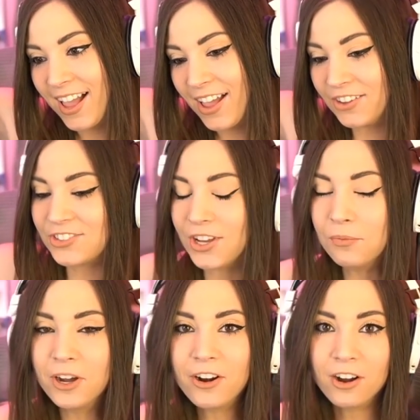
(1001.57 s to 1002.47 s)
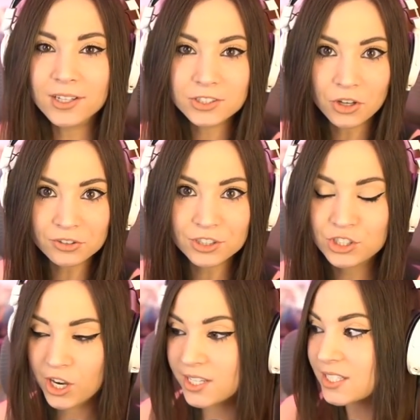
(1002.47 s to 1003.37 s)
Someone also
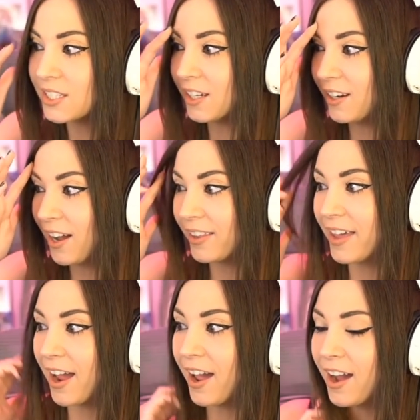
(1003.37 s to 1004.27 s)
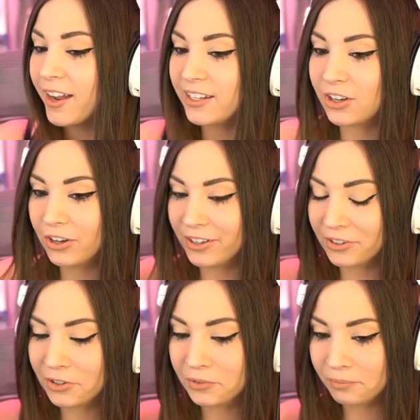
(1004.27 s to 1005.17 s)
suggested that I
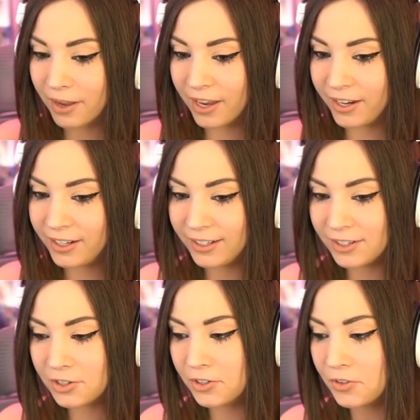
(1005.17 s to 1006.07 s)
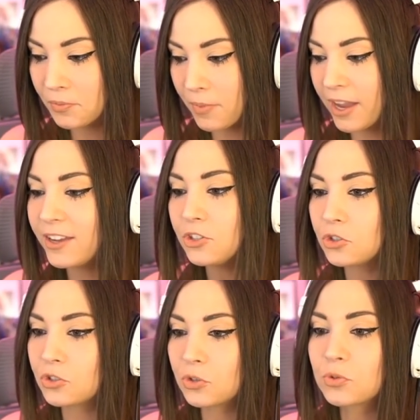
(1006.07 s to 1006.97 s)
call my
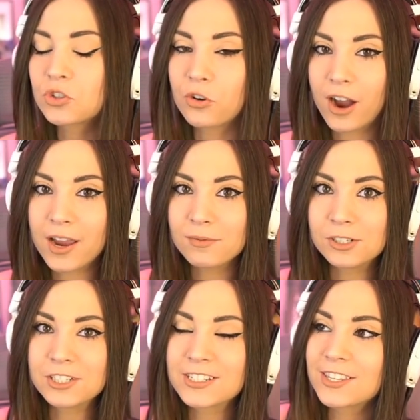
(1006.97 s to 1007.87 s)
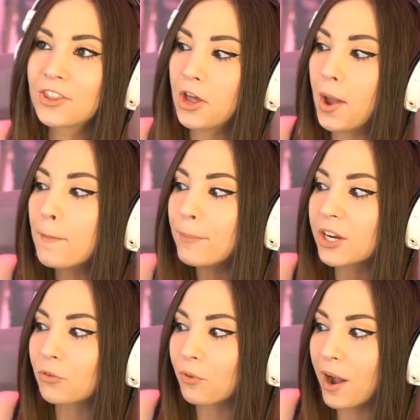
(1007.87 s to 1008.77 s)
subscribers the
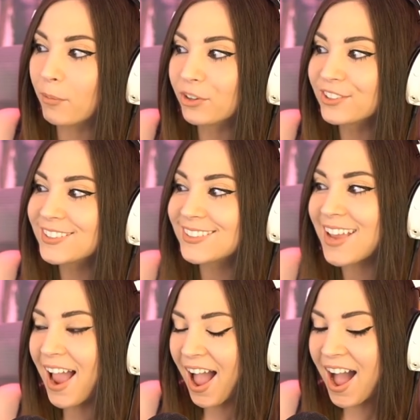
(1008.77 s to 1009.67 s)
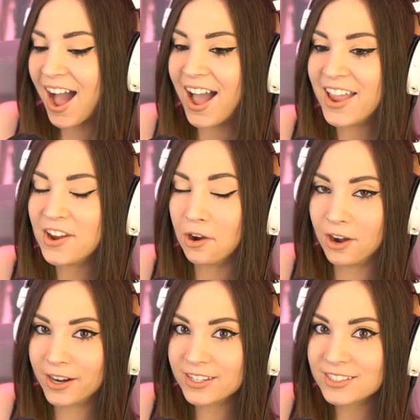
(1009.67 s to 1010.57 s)
McRebels. I
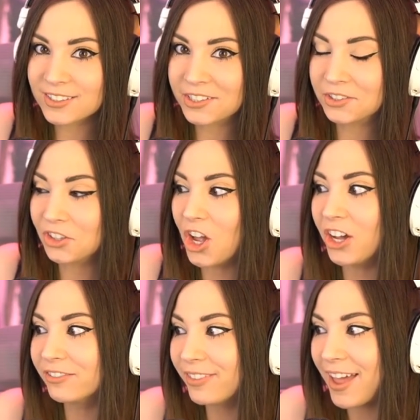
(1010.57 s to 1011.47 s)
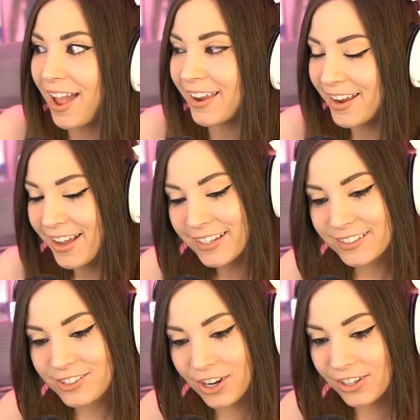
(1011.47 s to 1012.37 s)
honestly love that
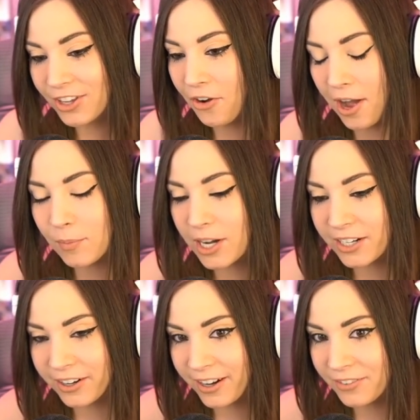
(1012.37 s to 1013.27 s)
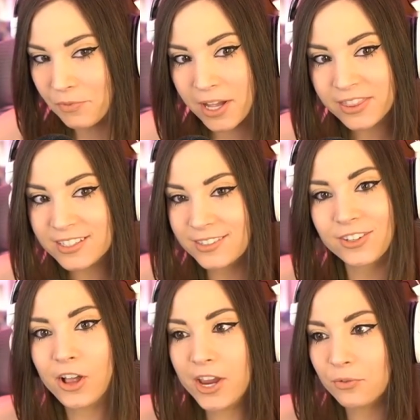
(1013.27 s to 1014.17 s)
because y'all know I'm on this
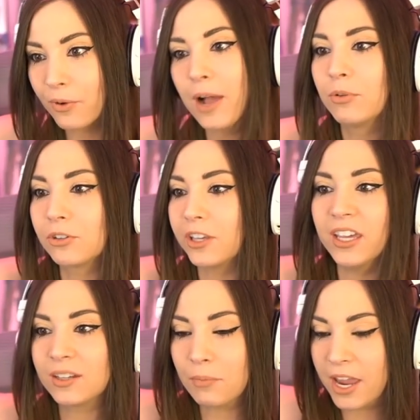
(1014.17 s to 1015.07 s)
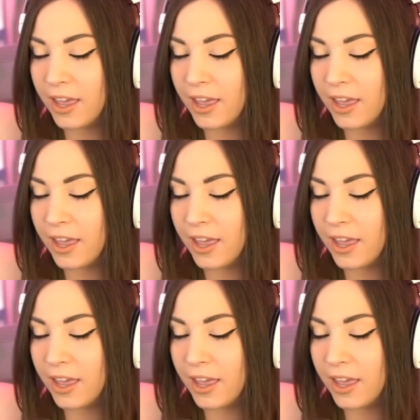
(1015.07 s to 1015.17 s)
like rebel kick, man.